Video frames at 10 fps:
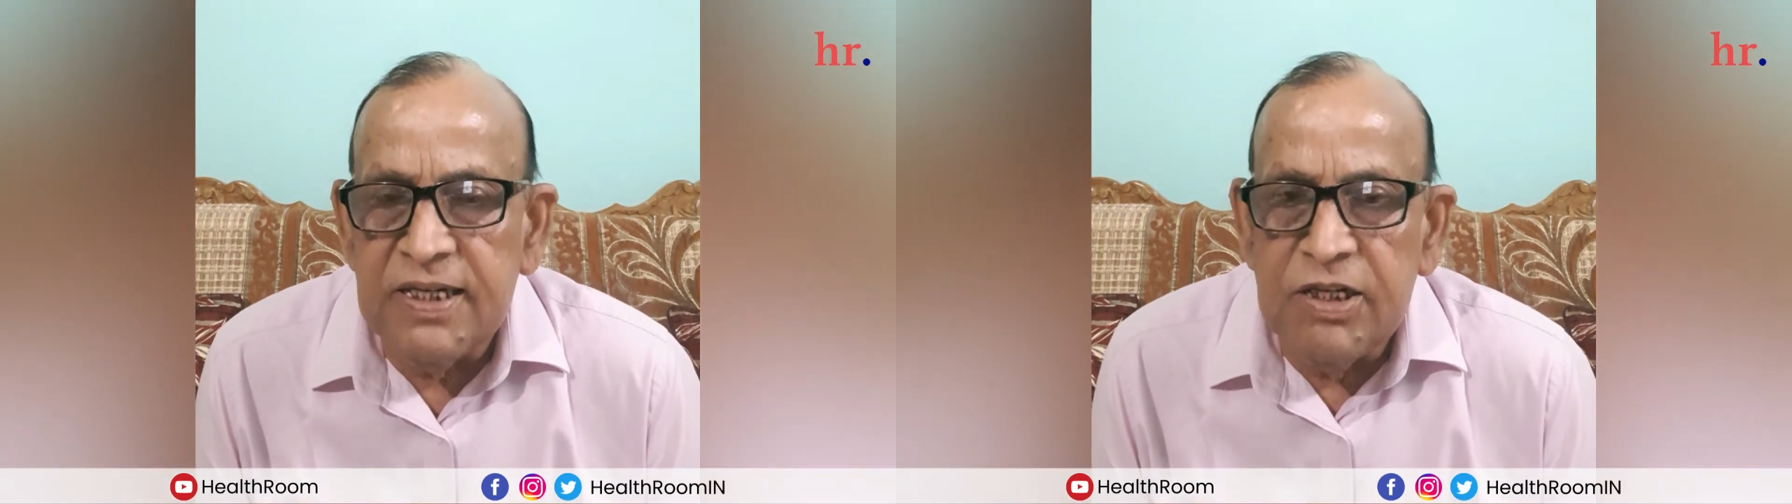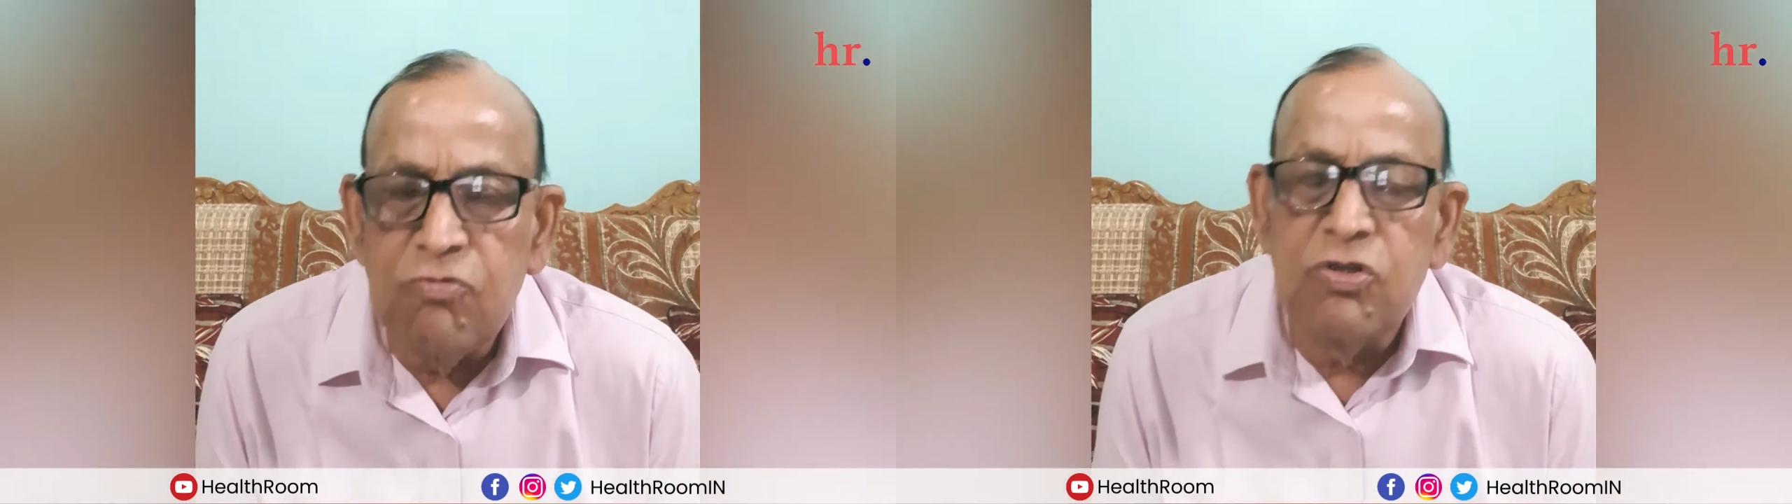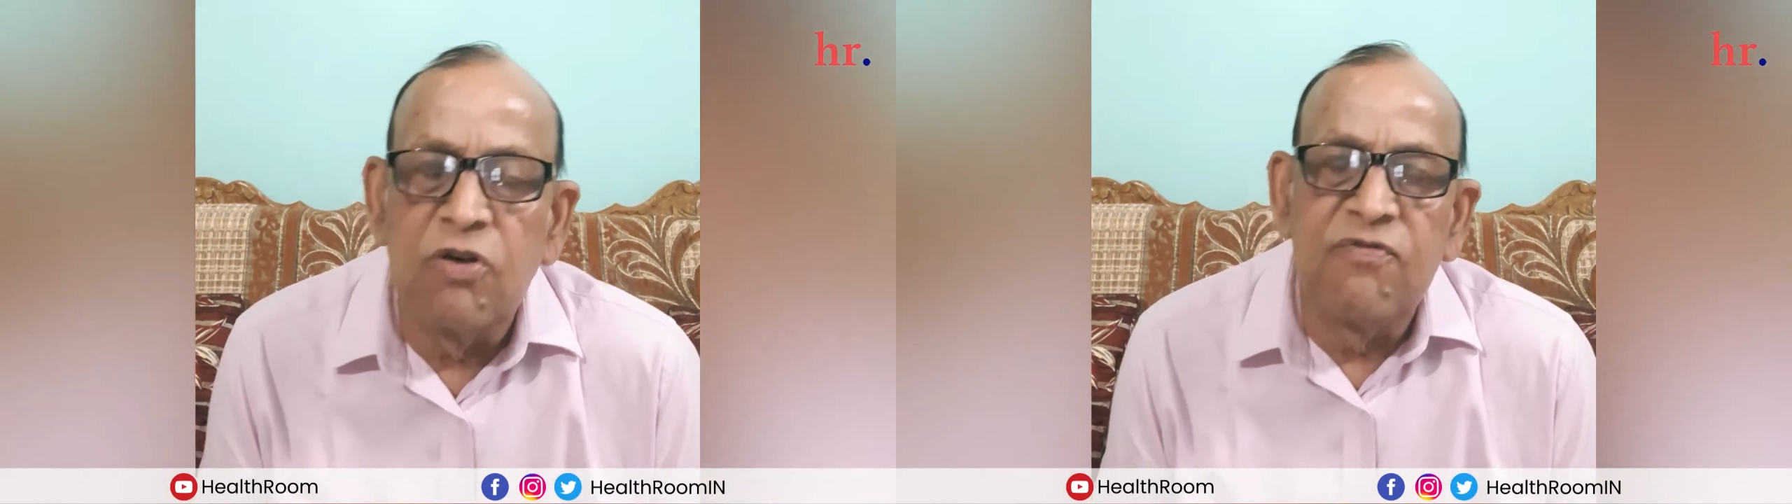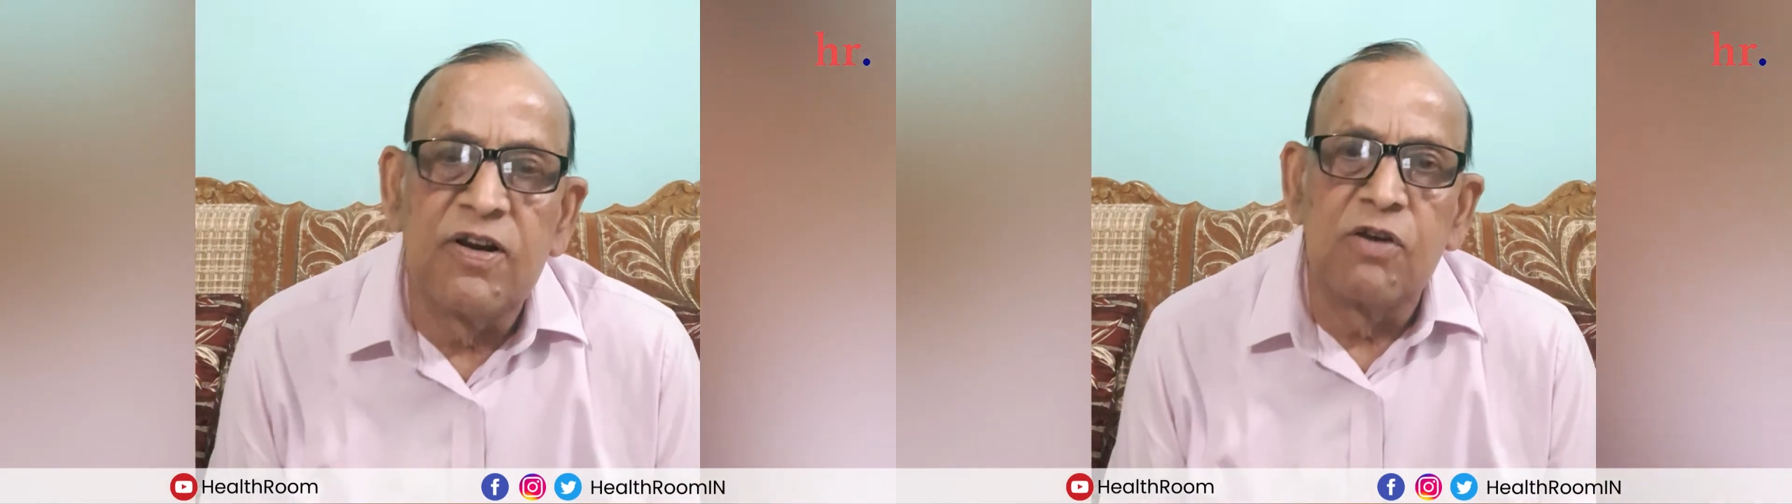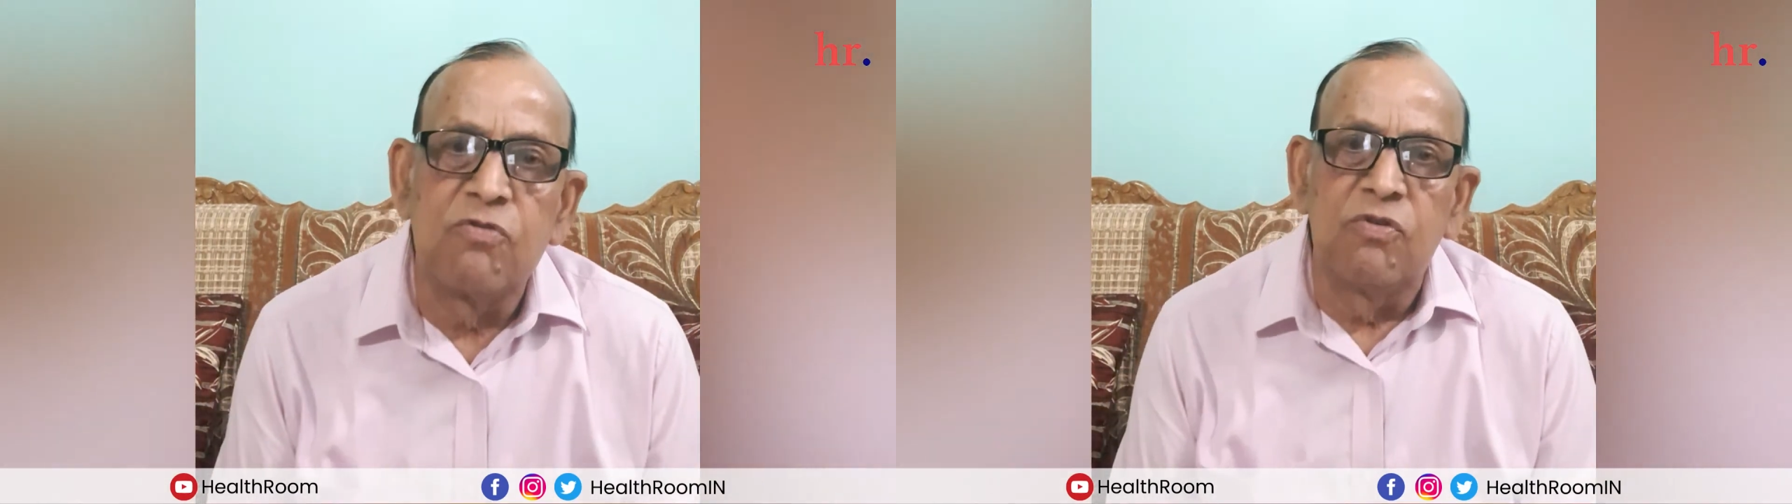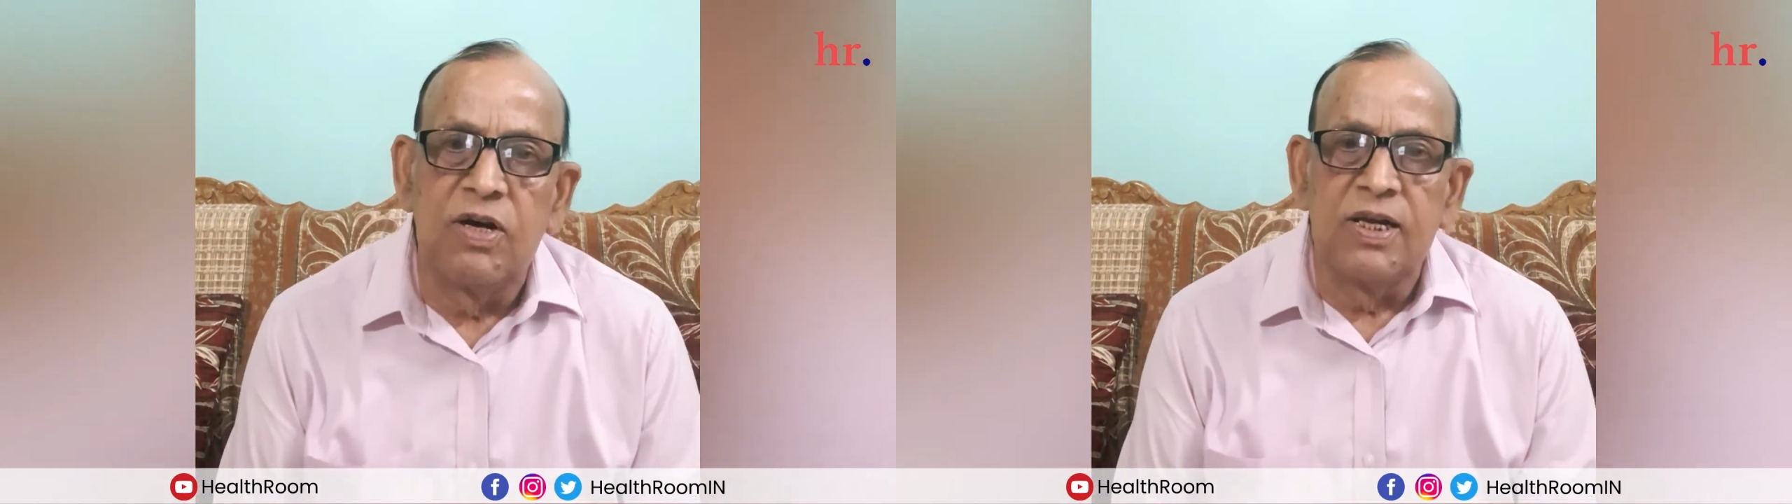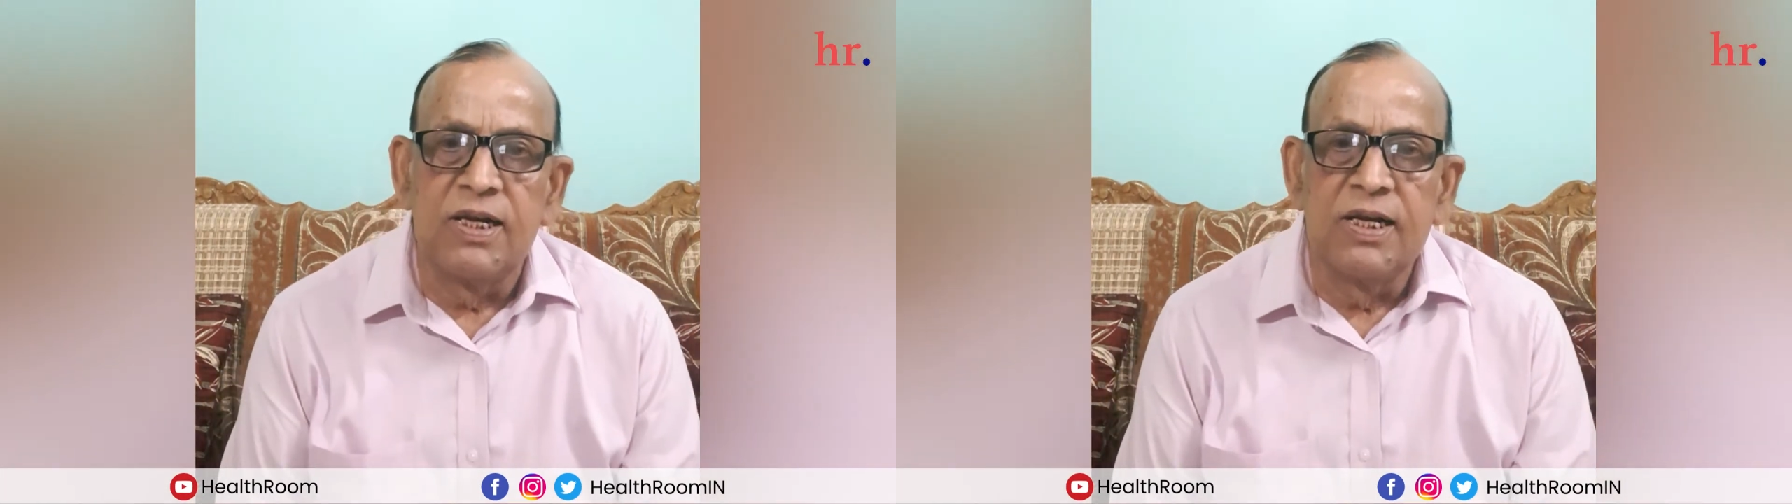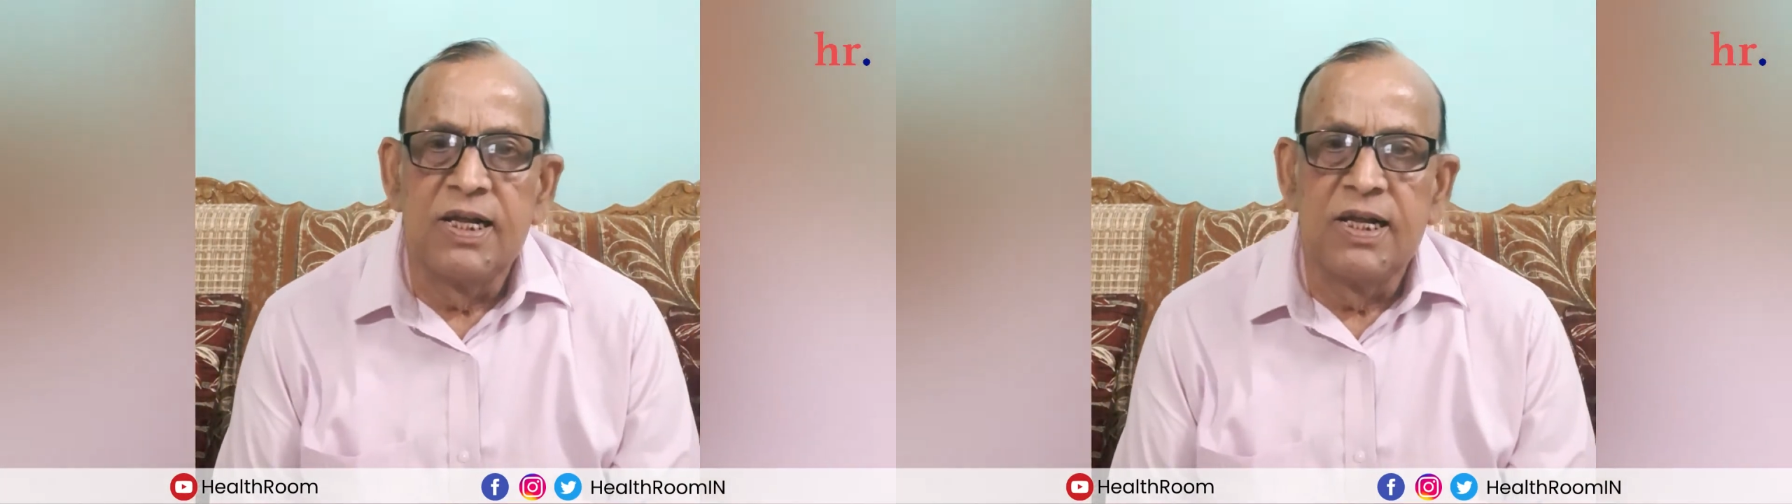use of alcohol